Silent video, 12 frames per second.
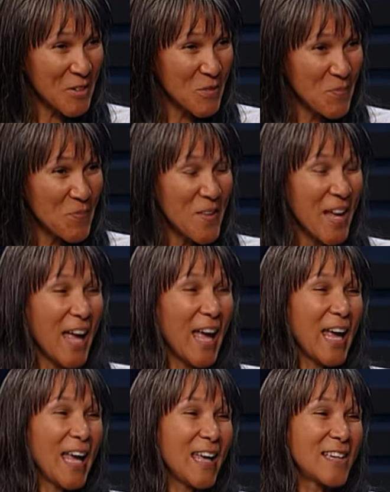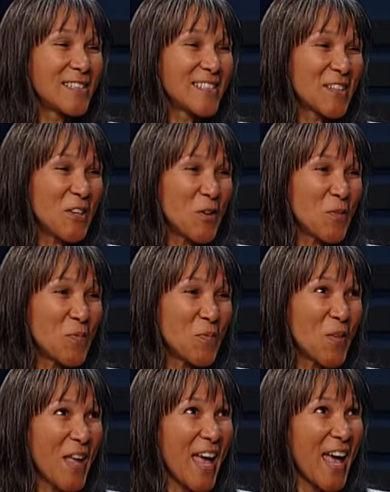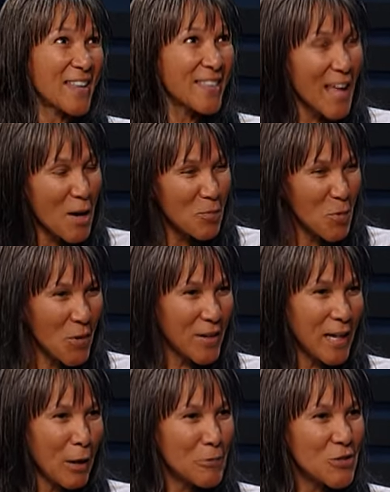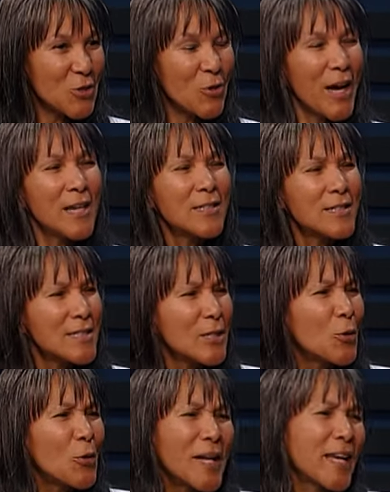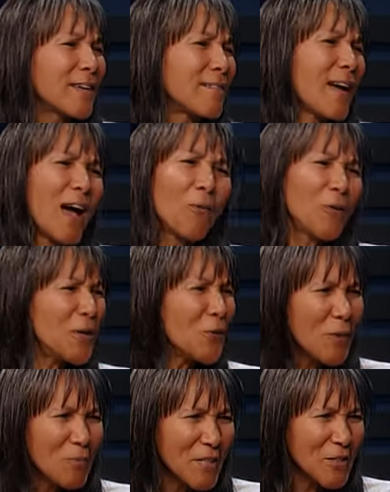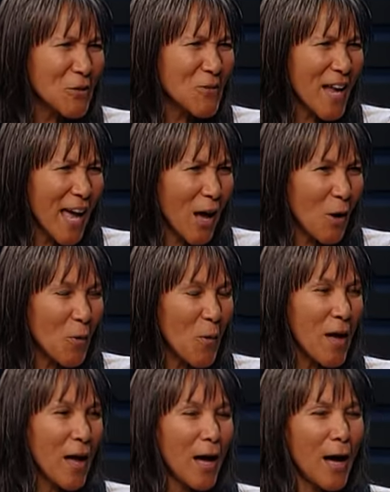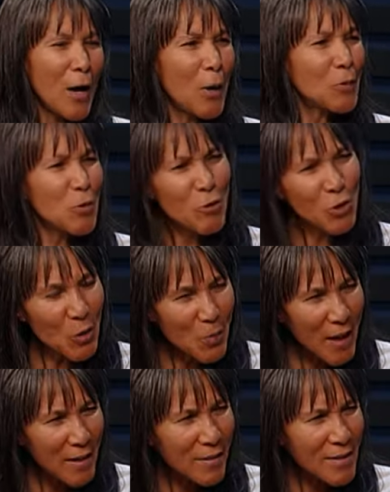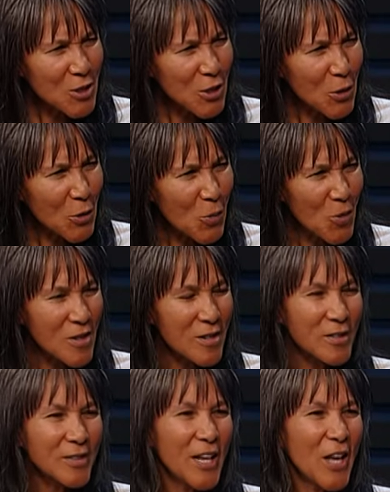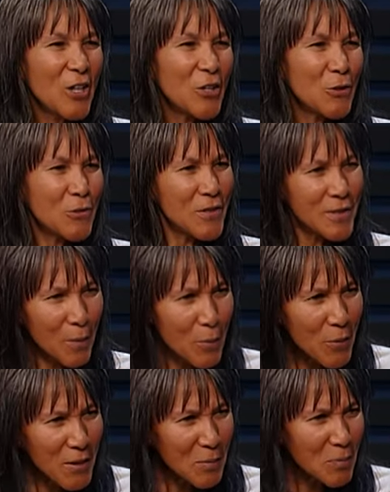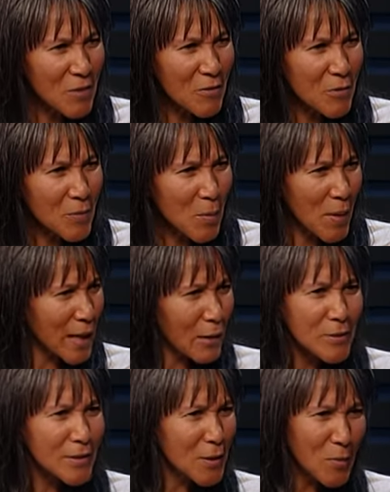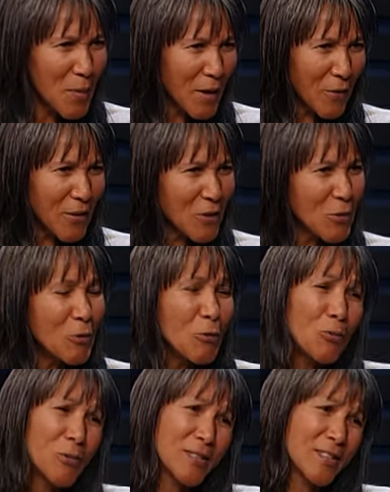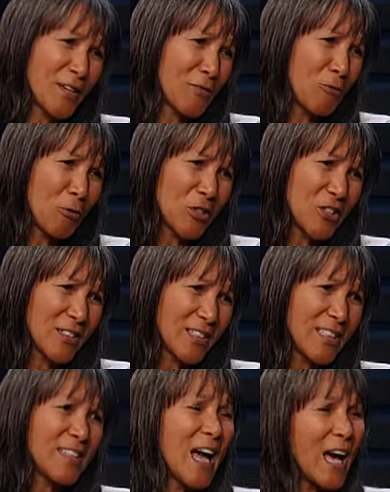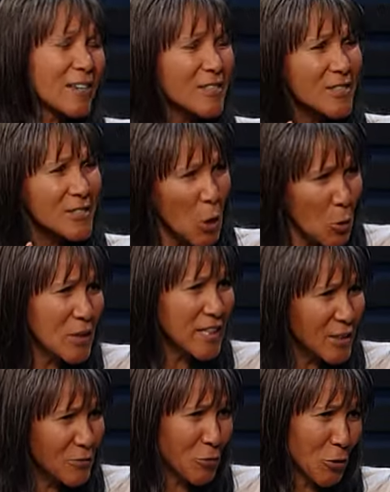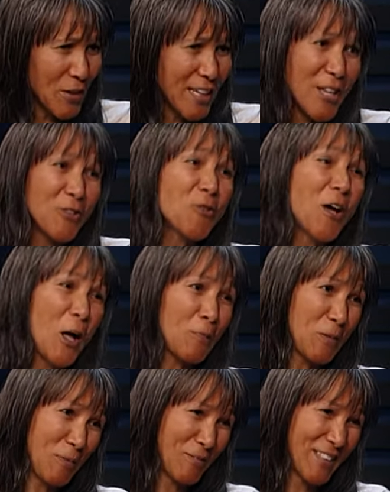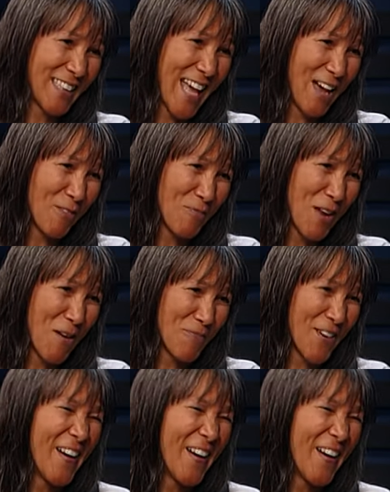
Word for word: Okay. And um, at that point, I was trying to see, okay, God, what do you want me to do now? Um, you took me out of the jingle world. You separated me from the man I was going to marry, who was unfortunately not totally converted, and you helped me with that, remember?